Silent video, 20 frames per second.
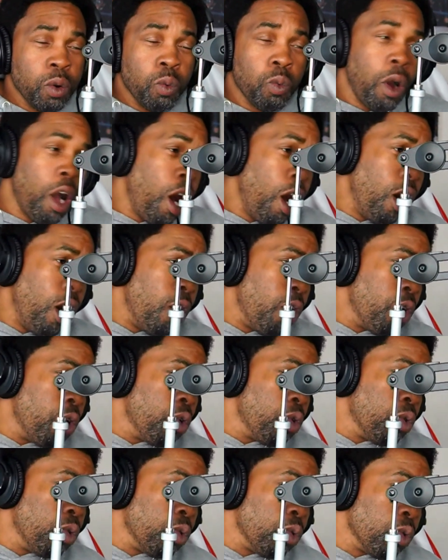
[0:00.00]

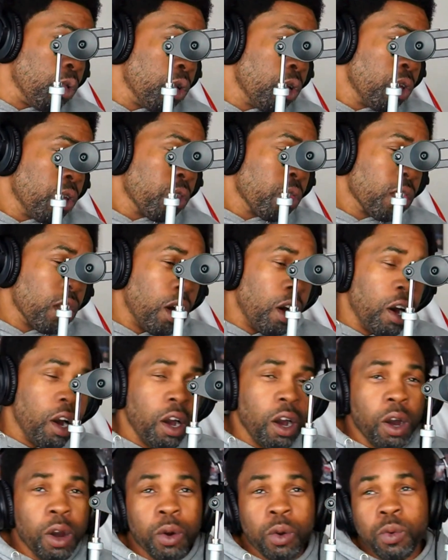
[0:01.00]
Whoa.
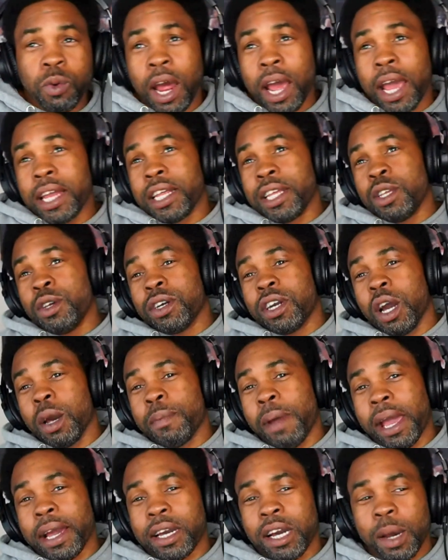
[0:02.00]
All right. And you come
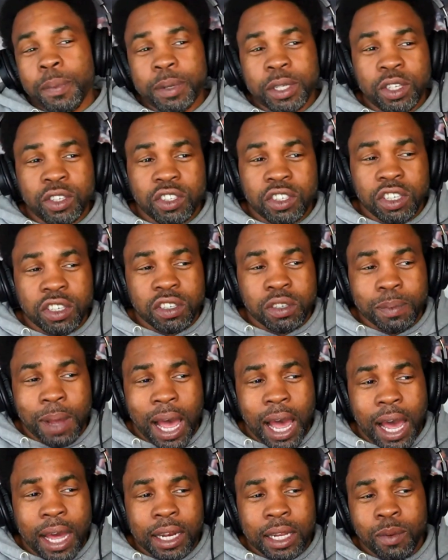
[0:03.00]
back up and you sit
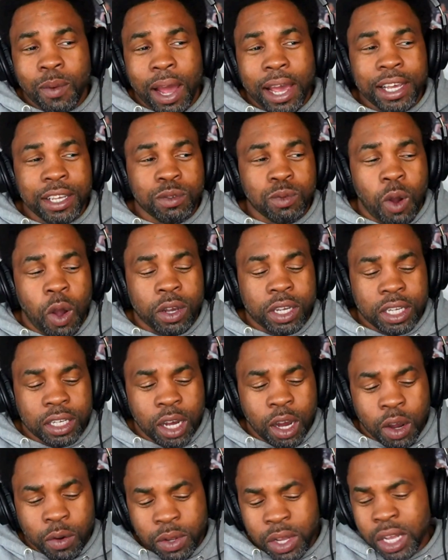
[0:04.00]
smiling while he's walking
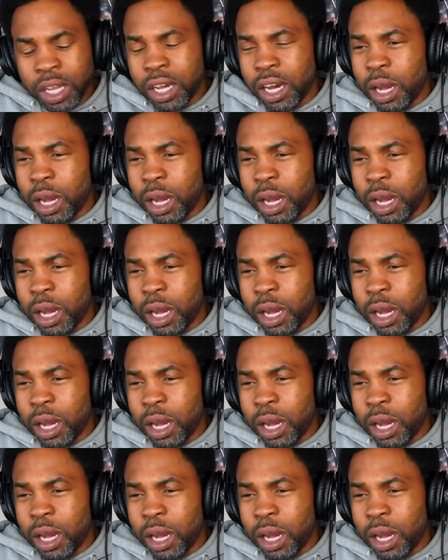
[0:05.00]
off.